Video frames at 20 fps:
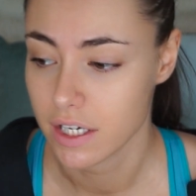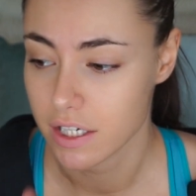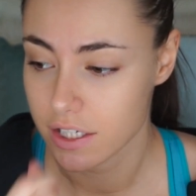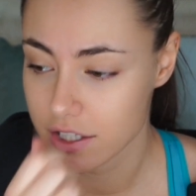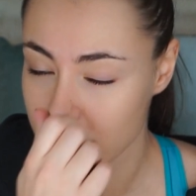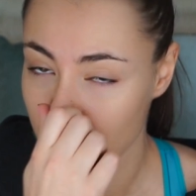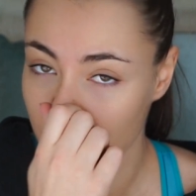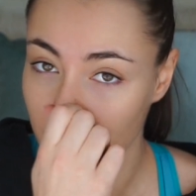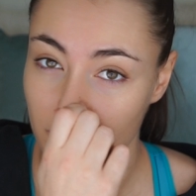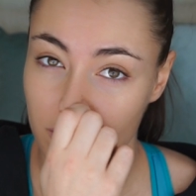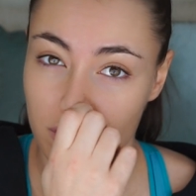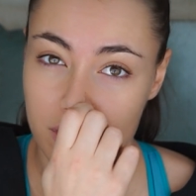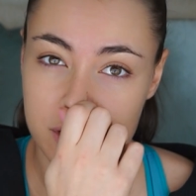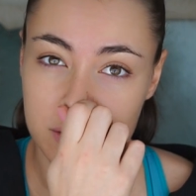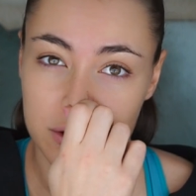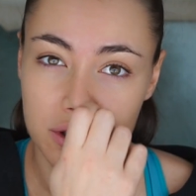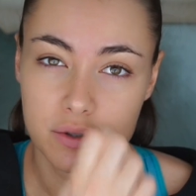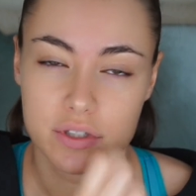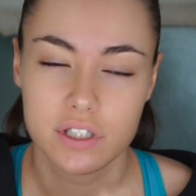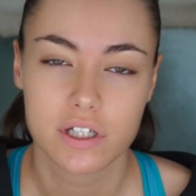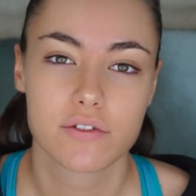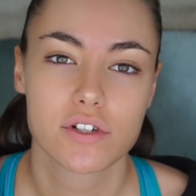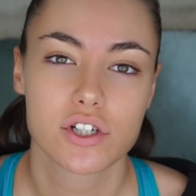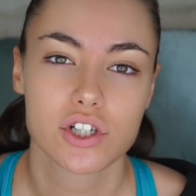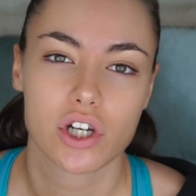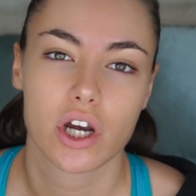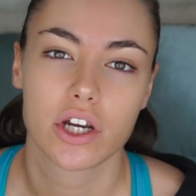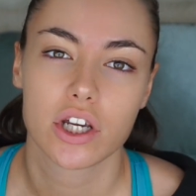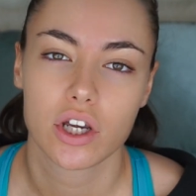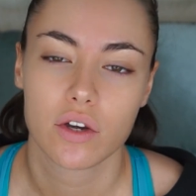So I've got some cool stuff to
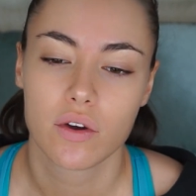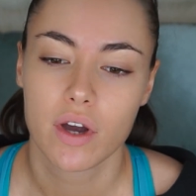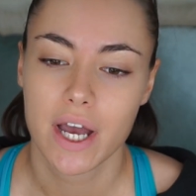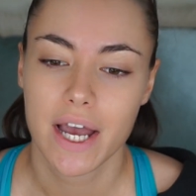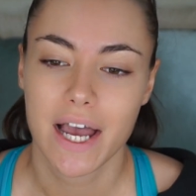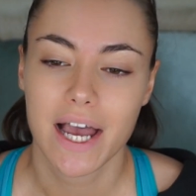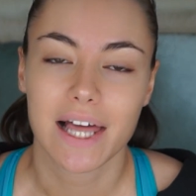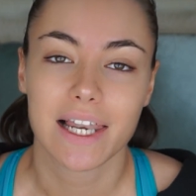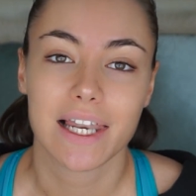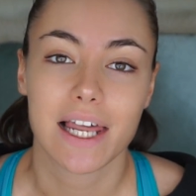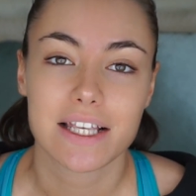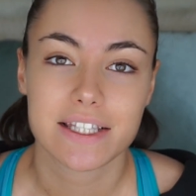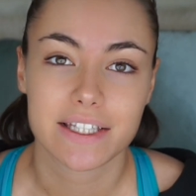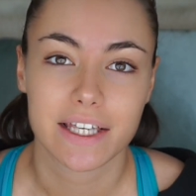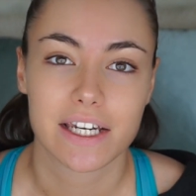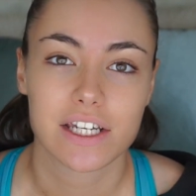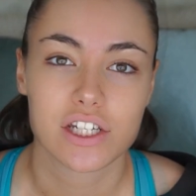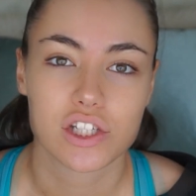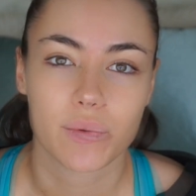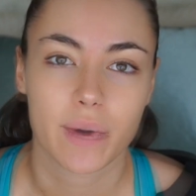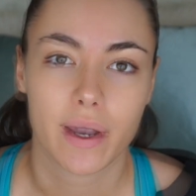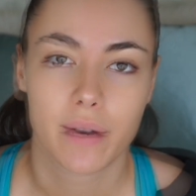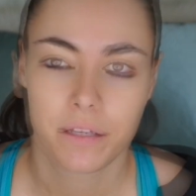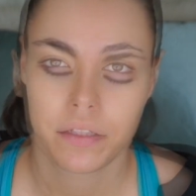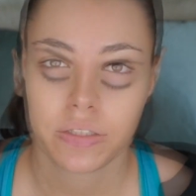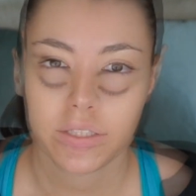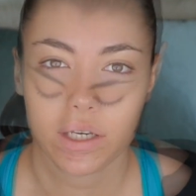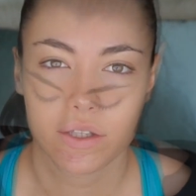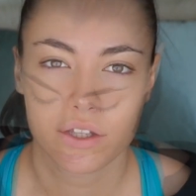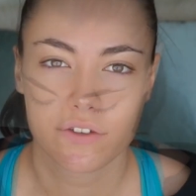show you. Let's get into it.
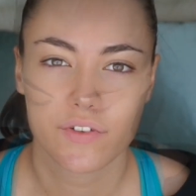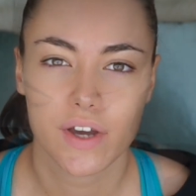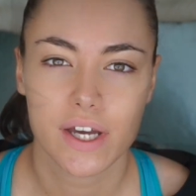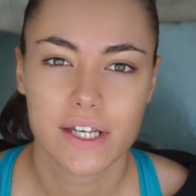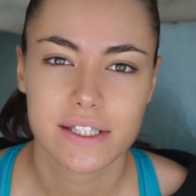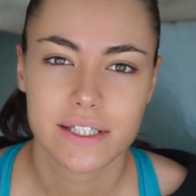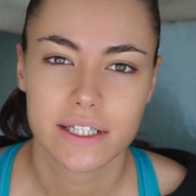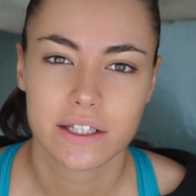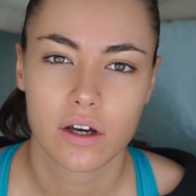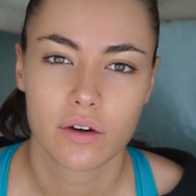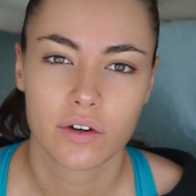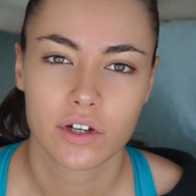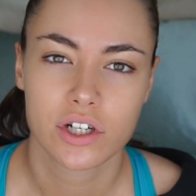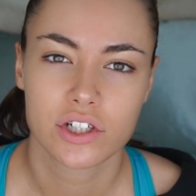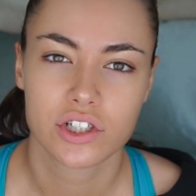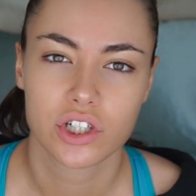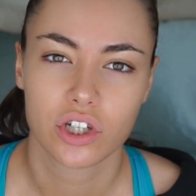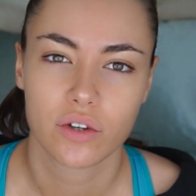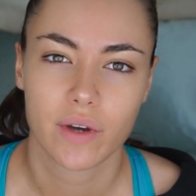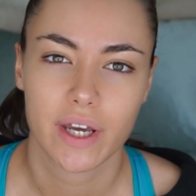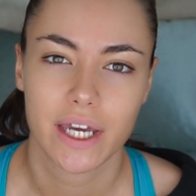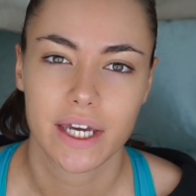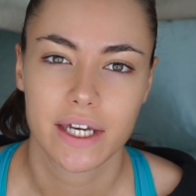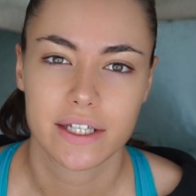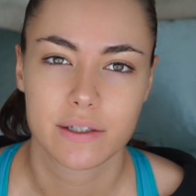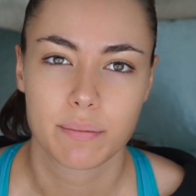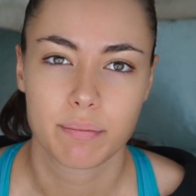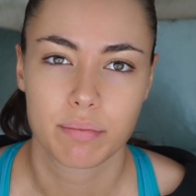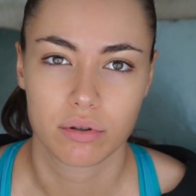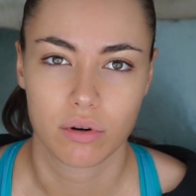Now, the first thing that I'm going to do
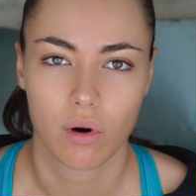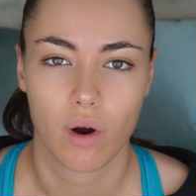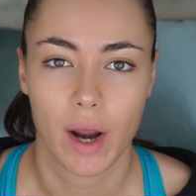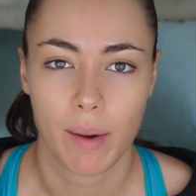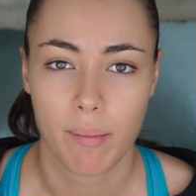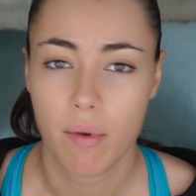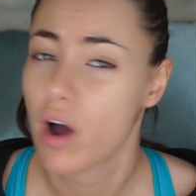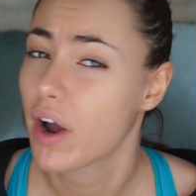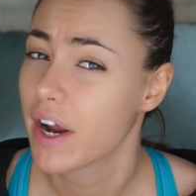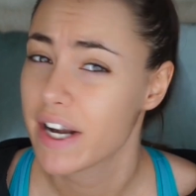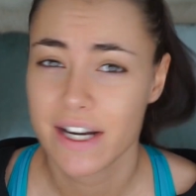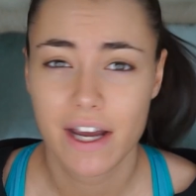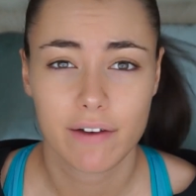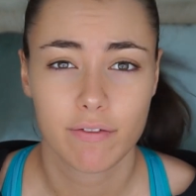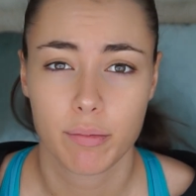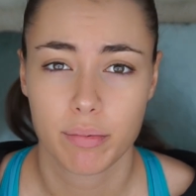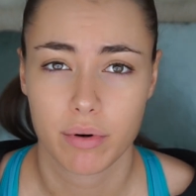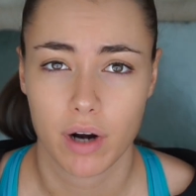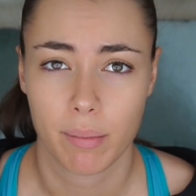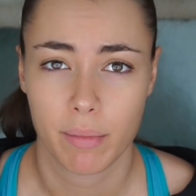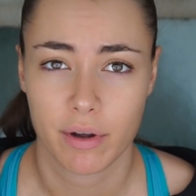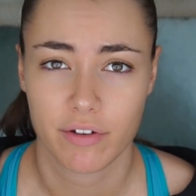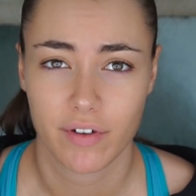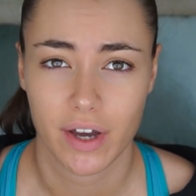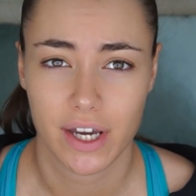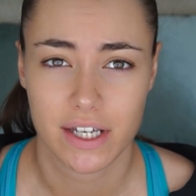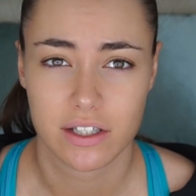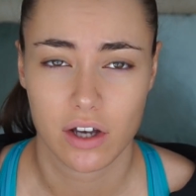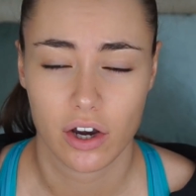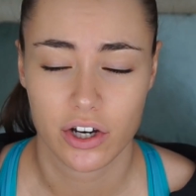is prime. I never prime my
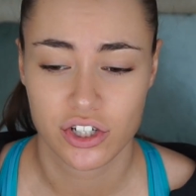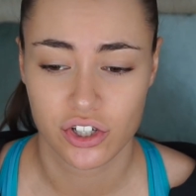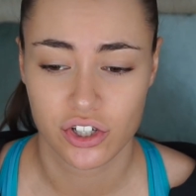face. I